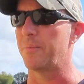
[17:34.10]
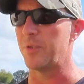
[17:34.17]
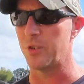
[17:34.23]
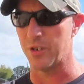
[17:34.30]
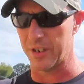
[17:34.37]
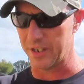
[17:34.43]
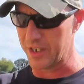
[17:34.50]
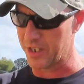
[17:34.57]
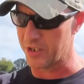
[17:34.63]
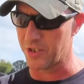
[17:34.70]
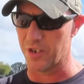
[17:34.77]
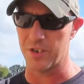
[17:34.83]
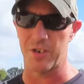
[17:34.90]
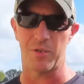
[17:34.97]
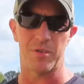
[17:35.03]
You can
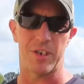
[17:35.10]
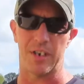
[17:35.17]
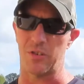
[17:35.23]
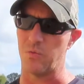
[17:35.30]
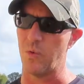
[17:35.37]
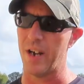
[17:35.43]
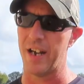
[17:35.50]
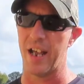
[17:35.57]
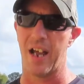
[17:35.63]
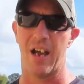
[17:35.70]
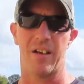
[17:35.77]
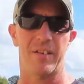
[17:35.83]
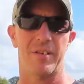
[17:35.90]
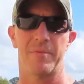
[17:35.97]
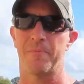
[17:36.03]
discharge those things way
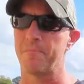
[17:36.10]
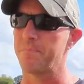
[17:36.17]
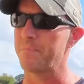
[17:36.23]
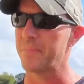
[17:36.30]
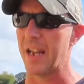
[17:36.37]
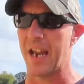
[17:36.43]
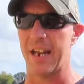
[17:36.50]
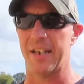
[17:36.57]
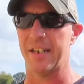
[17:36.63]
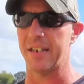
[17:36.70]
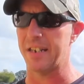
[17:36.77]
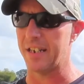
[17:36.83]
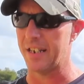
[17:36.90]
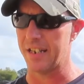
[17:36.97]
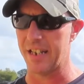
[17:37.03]
down, and
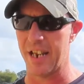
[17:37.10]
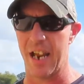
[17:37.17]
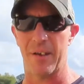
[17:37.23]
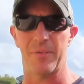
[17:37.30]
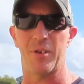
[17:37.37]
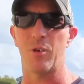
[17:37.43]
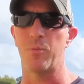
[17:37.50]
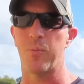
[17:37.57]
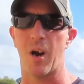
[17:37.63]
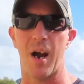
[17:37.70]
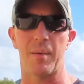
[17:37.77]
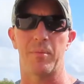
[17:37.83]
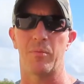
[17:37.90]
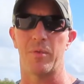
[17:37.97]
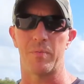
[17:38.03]
they have no
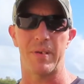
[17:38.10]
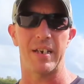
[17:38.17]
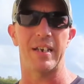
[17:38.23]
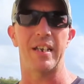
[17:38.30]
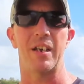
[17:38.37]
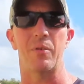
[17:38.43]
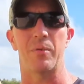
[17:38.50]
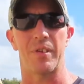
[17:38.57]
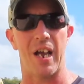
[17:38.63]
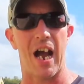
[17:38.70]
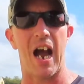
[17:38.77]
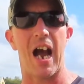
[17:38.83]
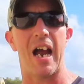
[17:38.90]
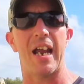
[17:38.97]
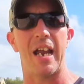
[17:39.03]
problem with being hit with a
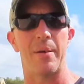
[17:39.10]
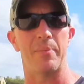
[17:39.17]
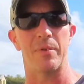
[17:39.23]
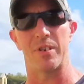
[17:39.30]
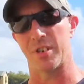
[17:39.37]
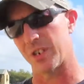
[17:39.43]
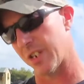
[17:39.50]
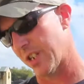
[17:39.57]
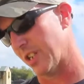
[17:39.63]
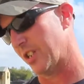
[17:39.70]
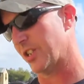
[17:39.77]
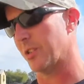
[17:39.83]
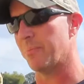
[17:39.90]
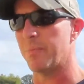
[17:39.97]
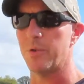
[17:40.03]
high amperage
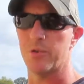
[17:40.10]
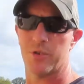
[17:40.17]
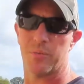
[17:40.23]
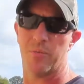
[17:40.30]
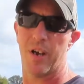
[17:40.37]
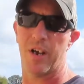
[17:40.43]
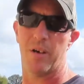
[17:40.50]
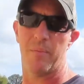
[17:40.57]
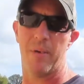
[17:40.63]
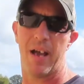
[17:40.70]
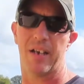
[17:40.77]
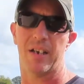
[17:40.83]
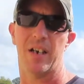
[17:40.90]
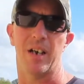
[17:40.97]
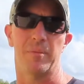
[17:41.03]
to boost them right on
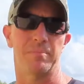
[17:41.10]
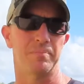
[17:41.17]
back up.